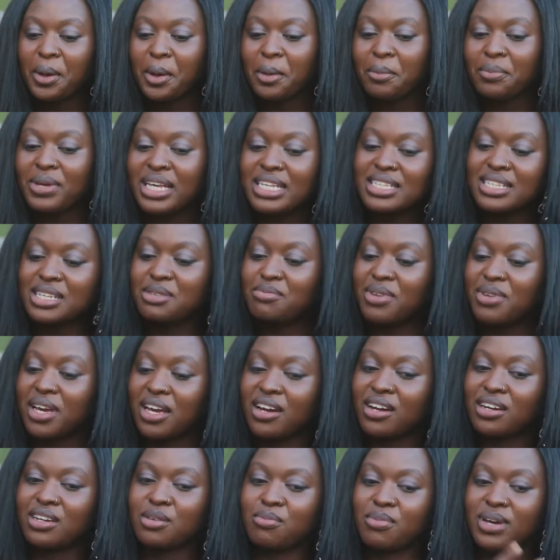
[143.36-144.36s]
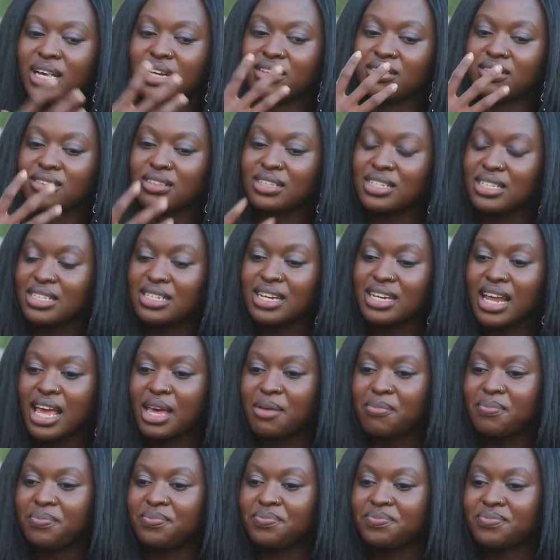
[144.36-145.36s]
peace in my heart about this
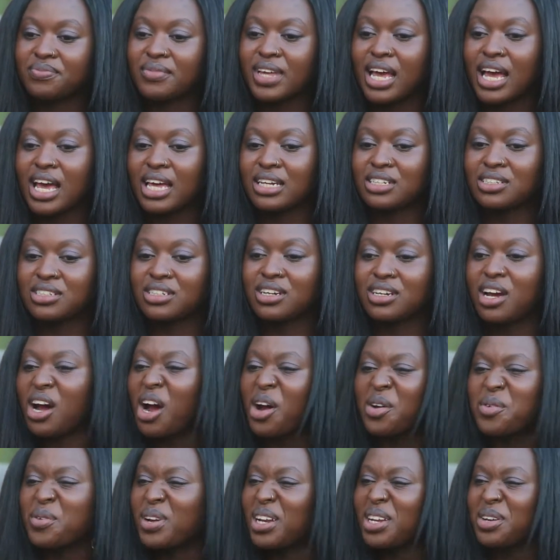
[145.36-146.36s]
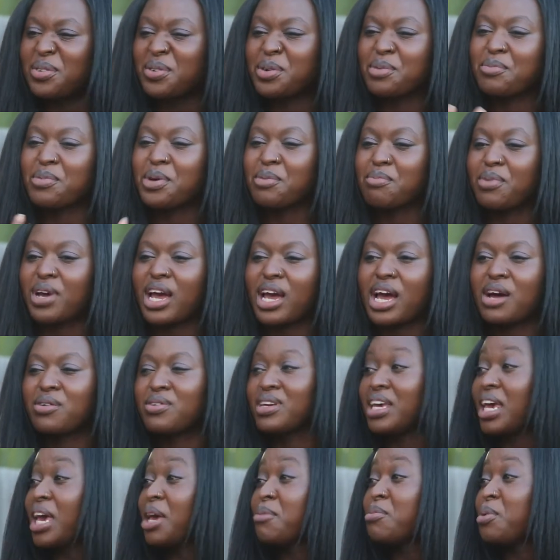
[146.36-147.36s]
name. Yeah. I can't really remember how
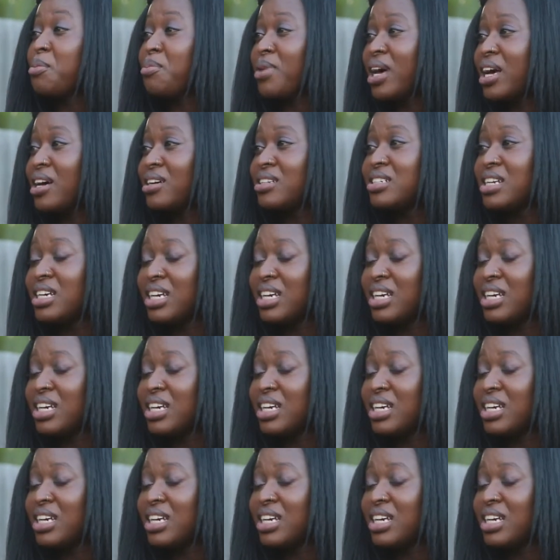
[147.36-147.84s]
it came about.